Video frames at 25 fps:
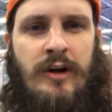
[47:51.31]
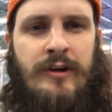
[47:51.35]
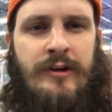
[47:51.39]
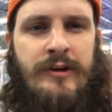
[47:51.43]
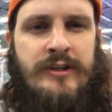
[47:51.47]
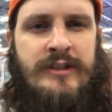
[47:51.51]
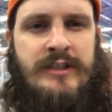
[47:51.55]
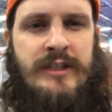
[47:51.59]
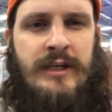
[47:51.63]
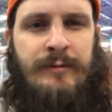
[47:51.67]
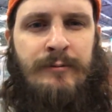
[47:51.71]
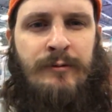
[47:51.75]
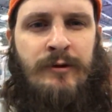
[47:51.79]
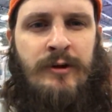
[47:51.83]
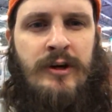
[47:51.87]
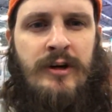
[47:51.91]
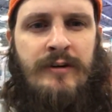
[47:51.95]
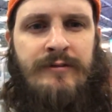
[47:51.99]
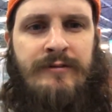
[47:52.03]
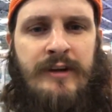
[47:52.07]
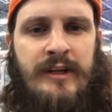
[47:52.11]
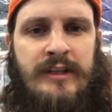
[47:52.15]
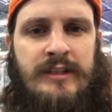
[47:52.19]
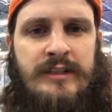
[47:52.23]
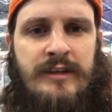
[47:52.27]
there similar
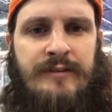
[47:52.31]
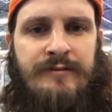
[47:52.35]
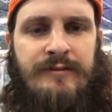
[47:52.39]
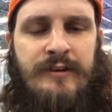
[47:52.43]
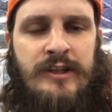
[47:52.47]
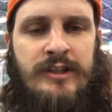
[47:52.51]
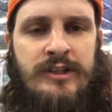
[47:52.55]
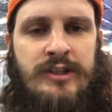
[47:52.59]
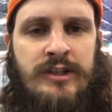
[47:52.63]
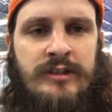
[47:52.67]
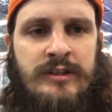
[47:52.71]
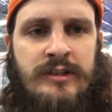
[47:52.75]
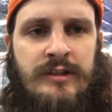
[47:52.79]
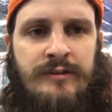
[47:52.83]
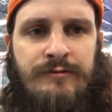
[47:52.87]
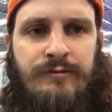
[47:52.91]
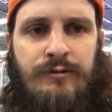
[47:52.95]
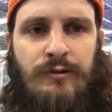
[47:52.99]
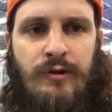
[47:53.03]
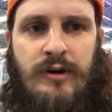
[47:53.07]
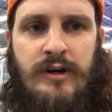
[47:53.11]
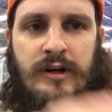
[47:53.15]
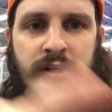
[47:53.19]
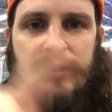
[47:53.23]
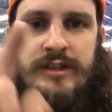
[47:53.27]
events, conventions in
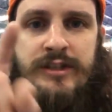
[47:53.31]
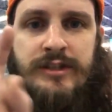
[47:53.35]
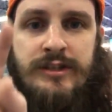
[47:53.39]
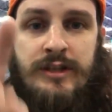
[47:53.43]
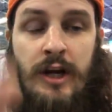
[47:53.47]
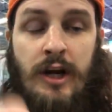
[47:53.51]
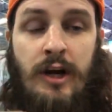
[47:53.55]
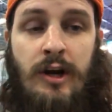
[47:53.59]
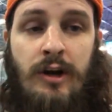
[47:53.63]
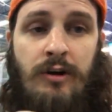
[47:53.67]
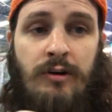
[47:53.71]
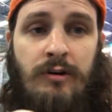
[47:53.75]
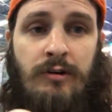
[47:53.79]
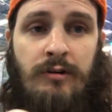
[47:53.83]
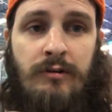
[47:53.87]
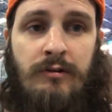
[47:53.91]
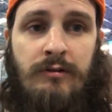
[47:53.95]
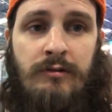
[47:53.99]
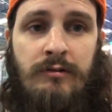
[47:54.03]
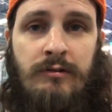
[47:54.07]
Florida? So.